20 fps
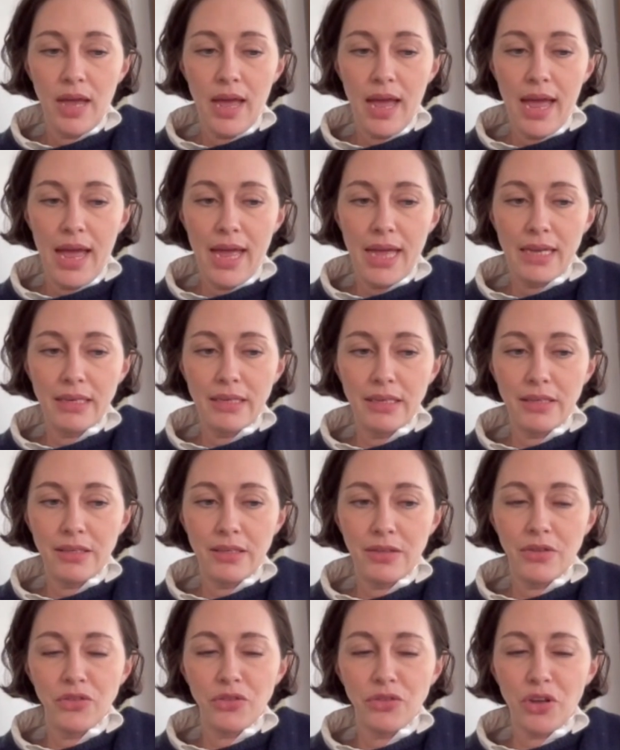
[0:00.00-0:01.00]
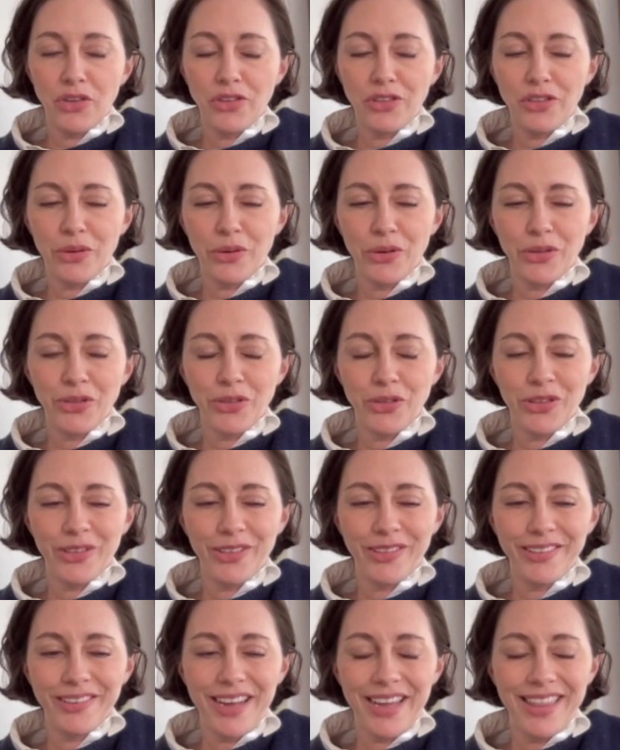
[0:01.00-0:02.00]
and there's also a
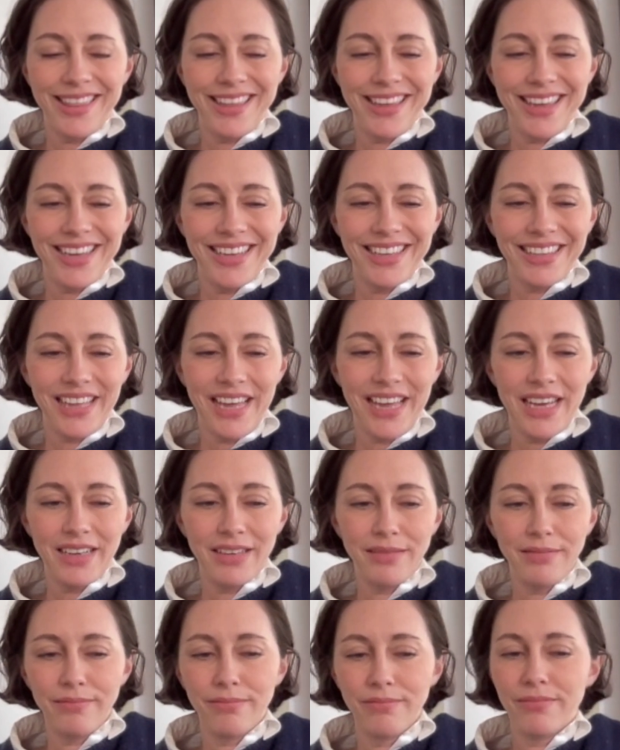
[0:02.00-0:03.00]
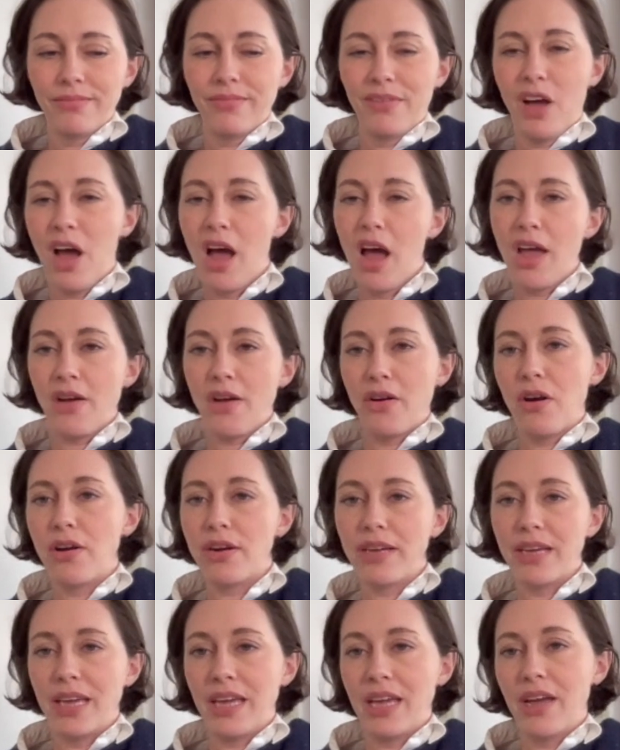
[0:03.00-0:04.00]
certain, I think, like
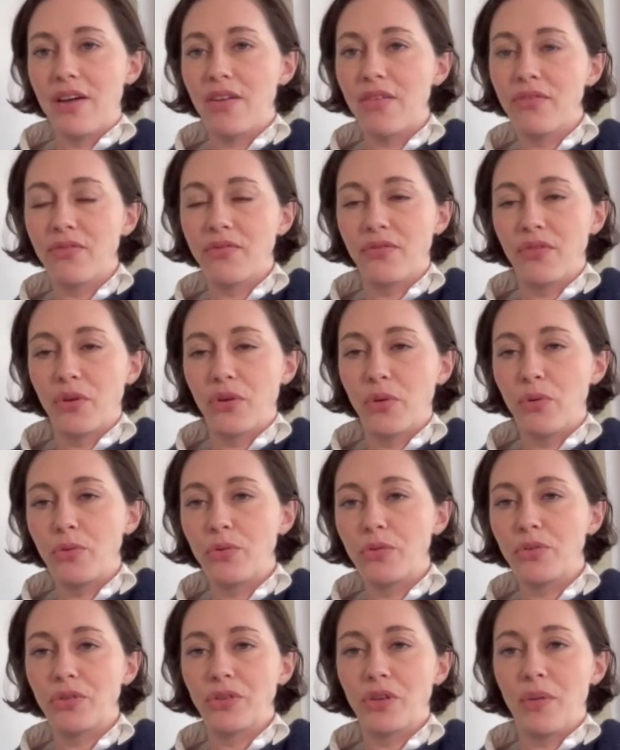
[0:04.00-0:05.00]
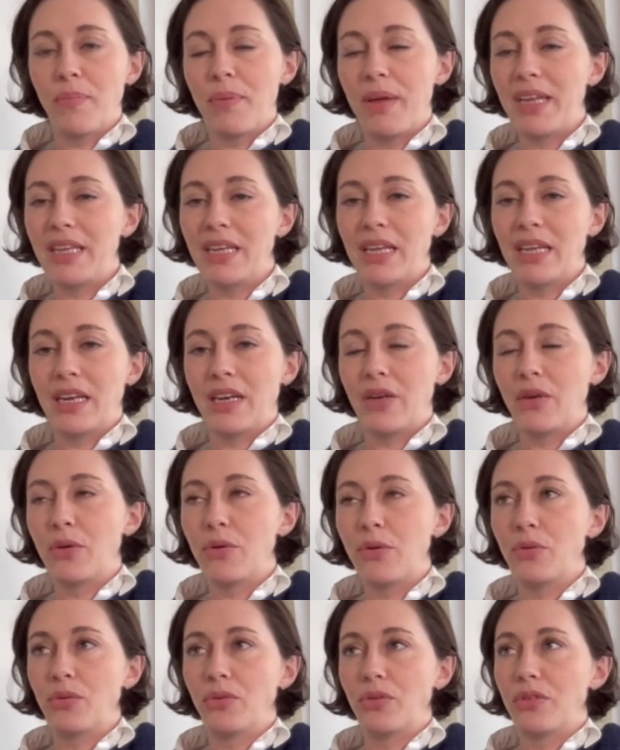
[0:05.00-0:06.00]
hierarchy of whose opinion and
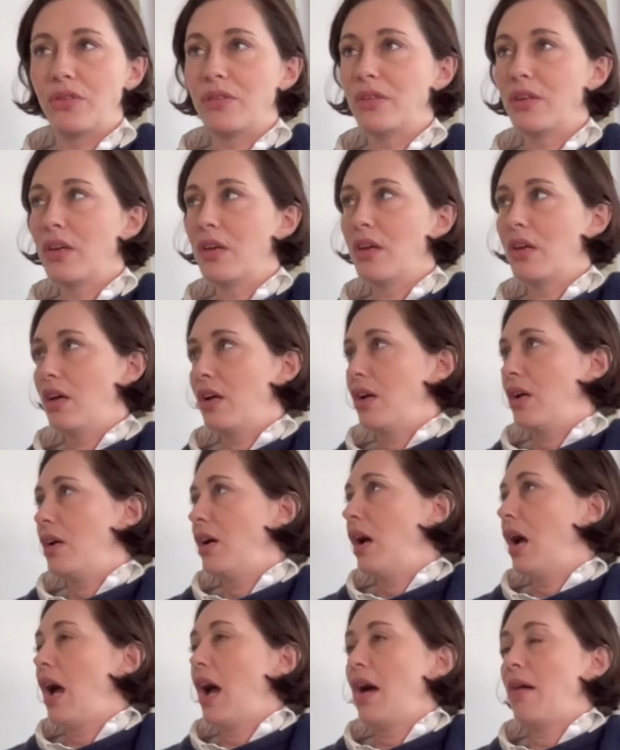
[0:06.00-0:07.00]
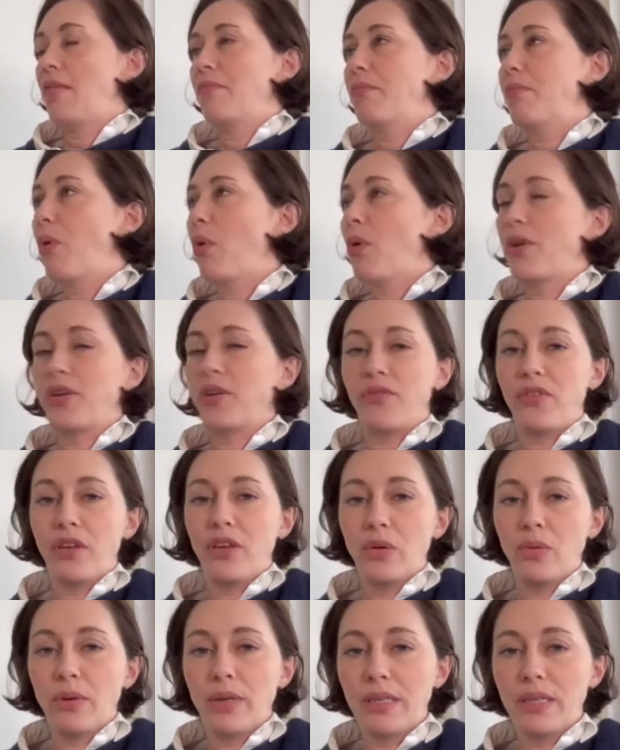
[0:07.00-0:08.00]
whose um, point of
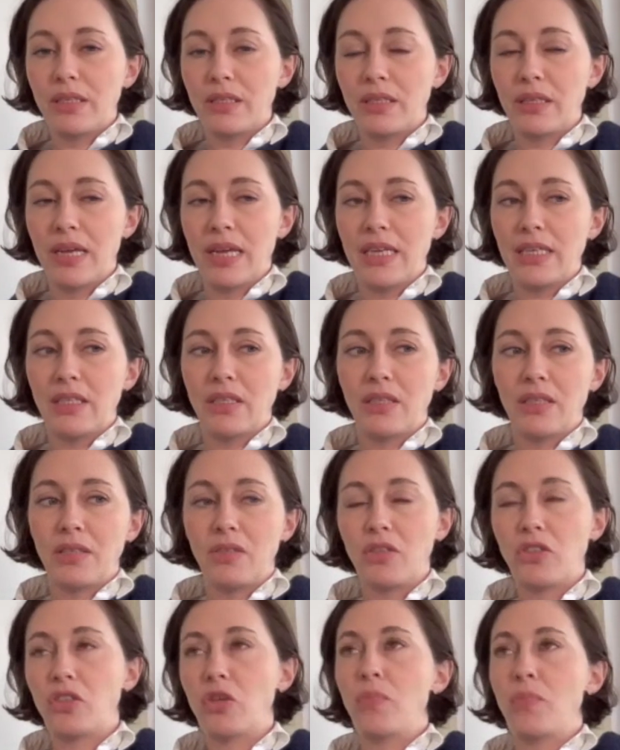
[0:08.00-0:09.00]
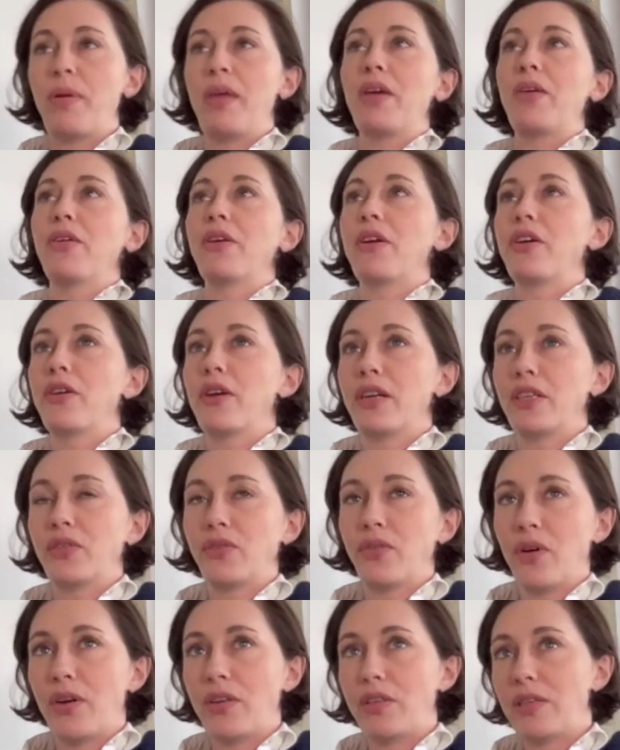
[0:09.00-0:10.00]
view is, is superior as
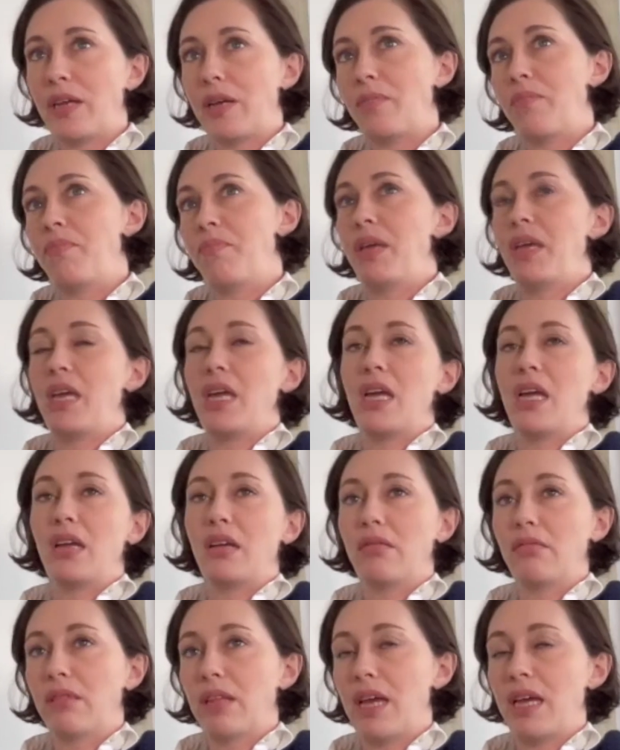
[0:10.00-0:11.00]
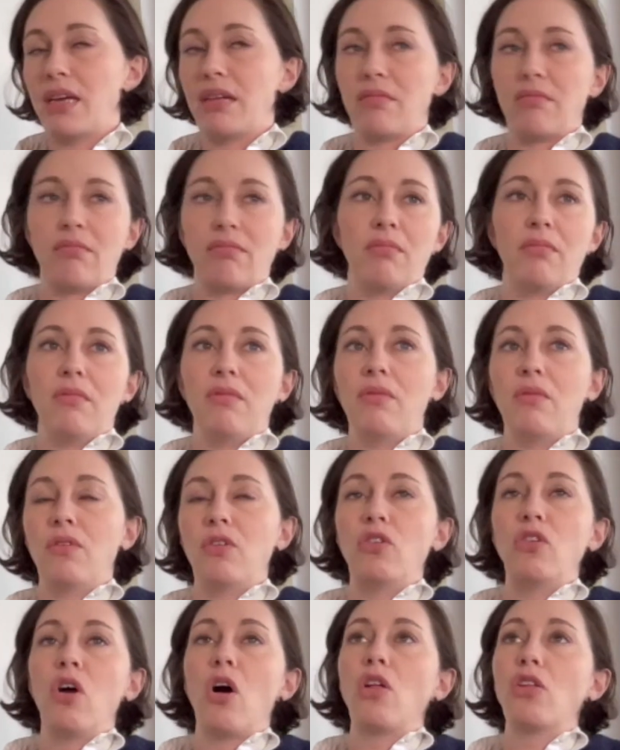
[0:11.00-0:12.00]
far as like being like
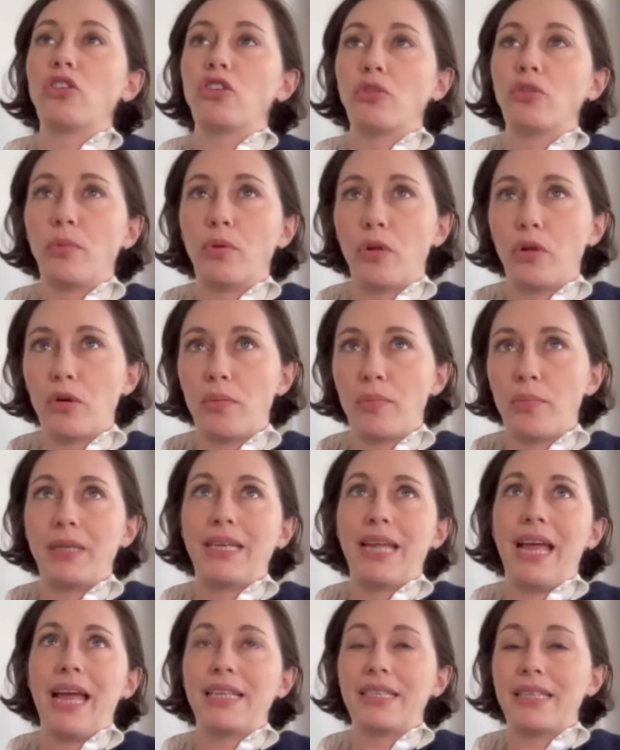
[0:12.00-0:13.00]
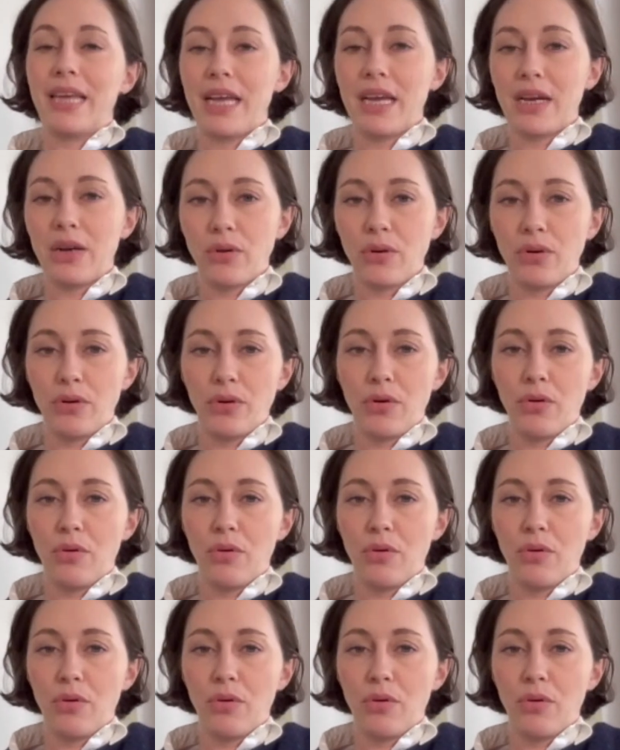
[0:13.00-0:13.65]
knowledgeable or pedantic or,